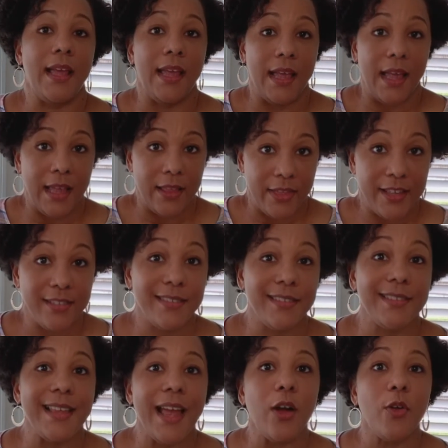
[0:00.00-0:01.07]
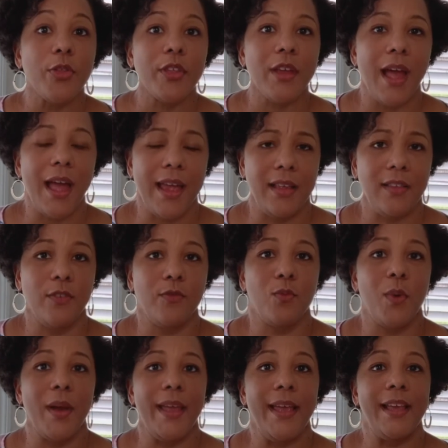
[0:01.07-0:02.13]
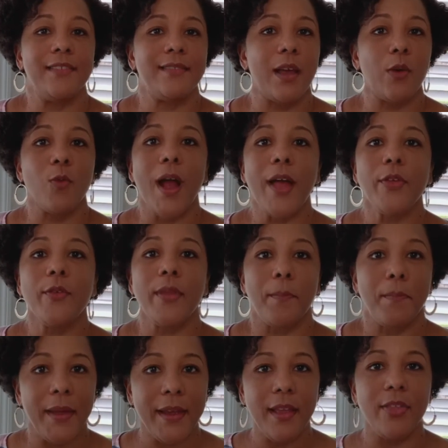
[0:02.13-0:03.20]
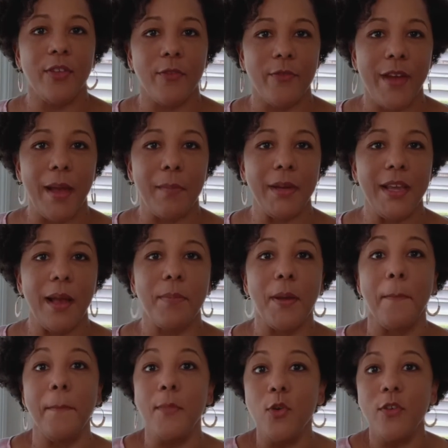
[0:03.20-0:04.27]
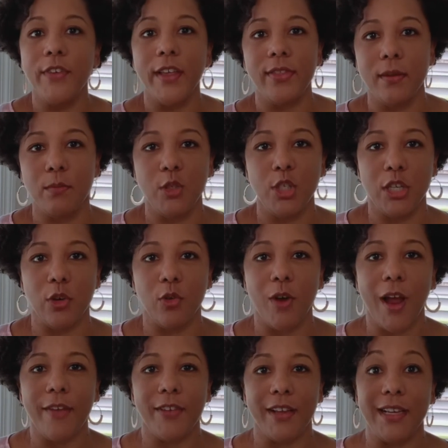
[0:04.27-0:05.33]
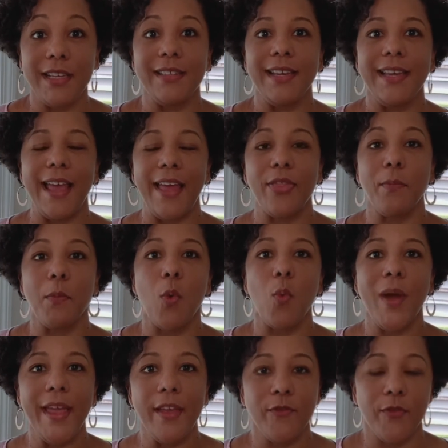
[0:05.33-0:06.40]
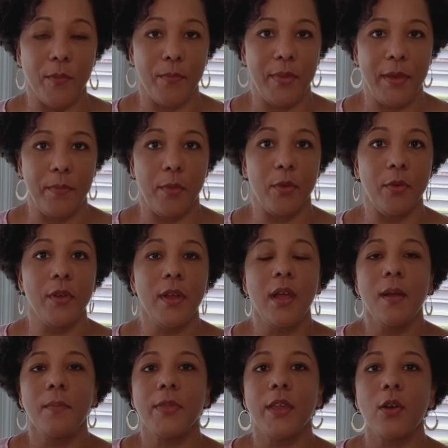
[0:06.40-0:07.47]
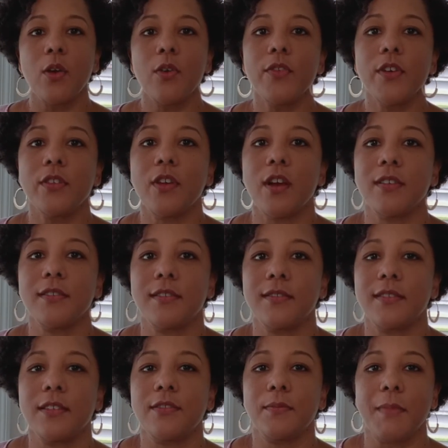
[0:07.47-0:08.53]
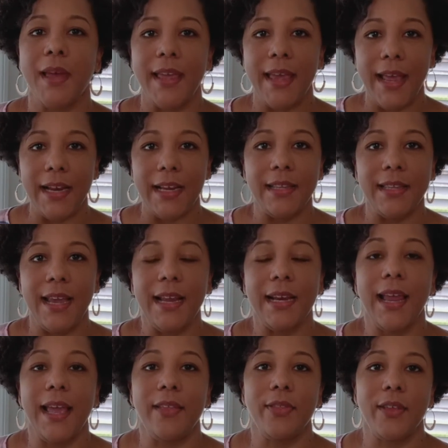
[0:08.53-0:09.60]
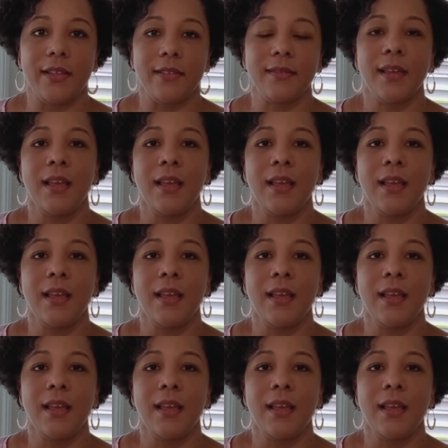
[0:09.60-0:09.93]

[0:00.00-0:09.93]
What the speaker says: in this stealth kind of way is that rather than picking their family up and moving them geographically to get them away from people, the covert narcissist might alienate like this.